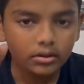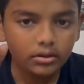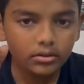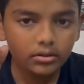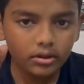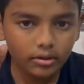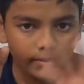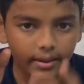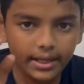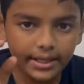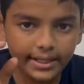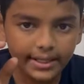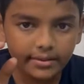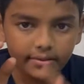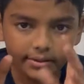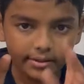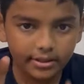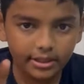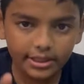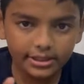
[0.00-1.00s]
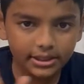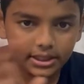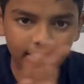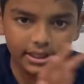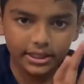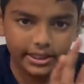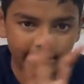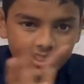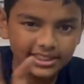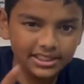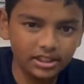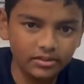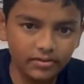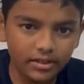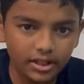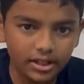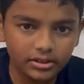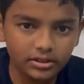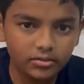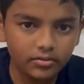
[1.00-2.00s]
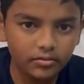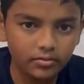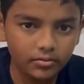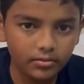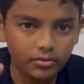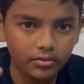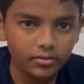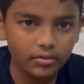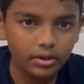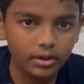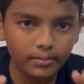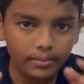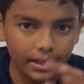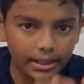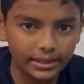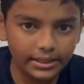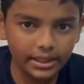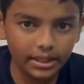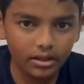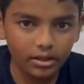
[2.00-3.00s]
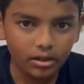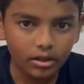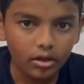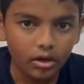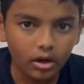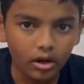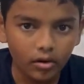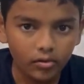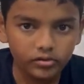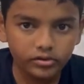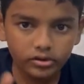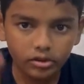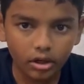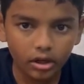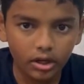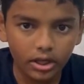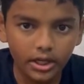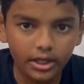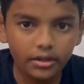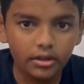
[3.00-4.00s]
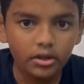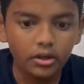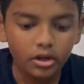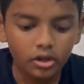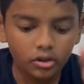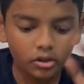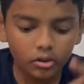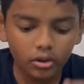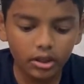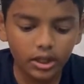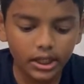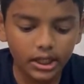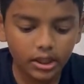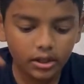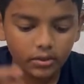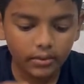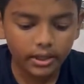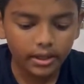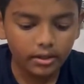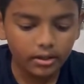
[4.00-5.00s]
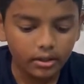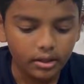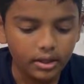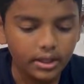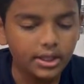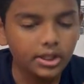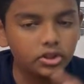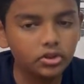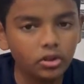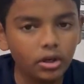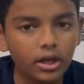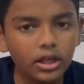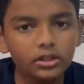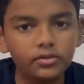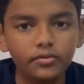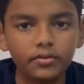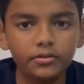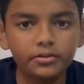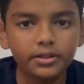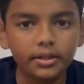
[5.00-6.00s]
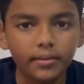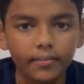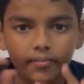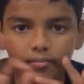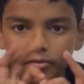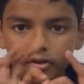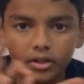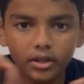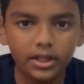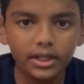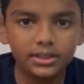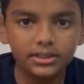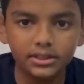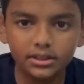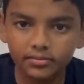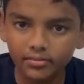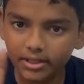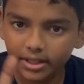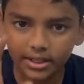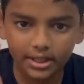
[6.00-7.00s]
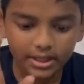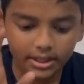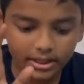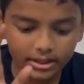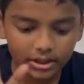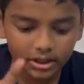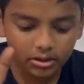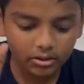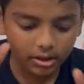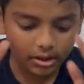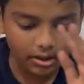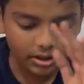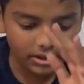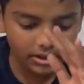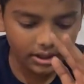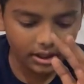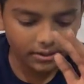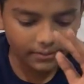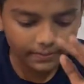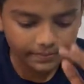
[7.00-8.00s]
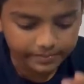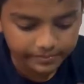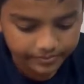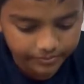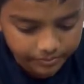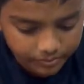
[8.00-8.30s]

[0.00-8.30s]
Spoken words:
the melting, in easy words, melting of solid to liquid is known as fusion. It's very easy to understand.